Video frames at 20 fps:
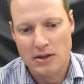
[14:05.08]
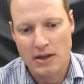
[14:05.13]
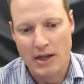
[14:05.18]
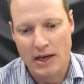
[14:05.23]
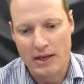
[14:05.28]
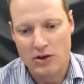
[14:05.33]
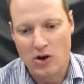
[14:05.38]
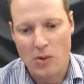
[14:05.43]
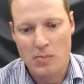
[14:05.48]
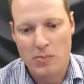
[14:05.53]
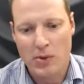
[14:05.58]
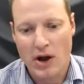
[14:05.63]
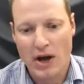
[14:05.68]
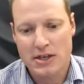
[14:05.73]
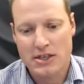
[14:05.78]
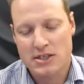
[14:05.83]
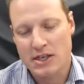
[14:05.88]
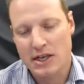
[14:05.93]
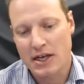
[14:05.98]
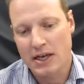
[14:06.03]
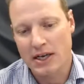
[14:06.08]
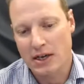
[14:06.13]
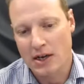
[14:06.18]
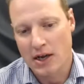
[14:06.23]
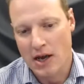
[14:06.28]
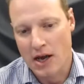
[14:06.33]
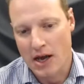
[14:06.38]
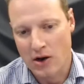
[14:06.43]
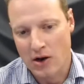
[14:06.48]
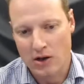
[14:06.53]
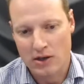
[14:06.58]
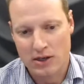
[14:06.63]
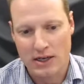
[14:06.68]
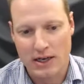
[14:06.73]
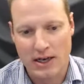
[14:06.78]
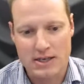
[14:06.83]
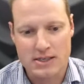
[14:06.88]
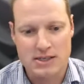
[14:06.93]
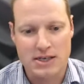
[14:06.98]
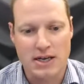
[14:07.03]
that compliance are getting a lot
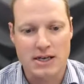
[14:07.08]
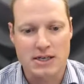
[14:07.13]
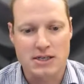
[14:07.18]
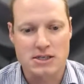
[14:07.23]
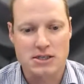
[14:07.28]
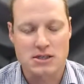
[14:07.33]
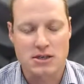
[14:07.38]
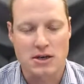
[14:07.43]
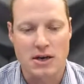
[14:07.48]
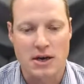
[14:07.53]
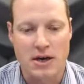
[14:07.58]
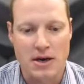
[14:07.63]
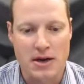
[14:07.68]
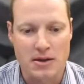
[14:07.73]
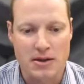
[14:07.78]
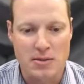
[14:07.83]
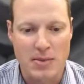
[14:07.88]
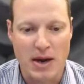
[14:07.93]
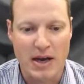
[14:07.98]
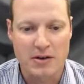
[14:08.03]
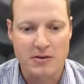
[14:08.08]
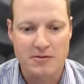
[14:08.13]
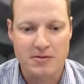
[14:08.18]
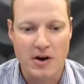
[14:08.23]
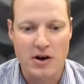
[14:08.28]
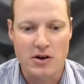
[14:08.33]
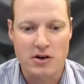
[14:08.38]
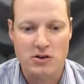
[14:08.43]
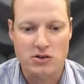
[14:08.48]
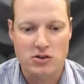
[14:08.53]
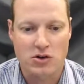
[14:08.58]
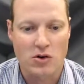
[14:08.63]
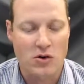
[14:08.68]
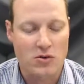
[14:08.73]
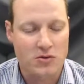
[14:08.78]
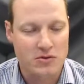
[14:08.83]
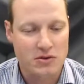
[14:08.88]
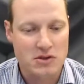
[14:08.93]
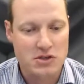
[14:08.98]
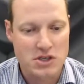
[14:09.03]
less the main focus
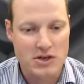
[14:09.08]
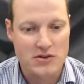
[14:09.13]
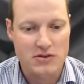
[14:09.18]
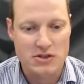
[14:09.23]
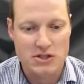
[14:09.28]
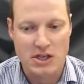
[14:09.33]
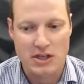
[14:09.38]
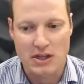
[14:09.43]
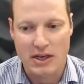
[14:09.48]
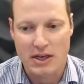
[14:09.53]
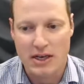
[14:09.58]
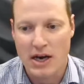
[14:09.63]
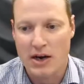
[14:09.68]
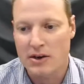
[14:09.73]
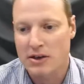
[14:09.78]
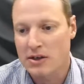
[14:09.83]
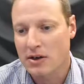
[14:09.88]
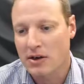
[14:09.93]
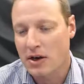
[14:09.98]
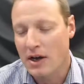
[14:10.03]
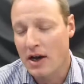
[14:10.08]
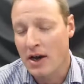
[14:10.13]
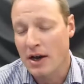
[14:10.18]
of the service that the accounting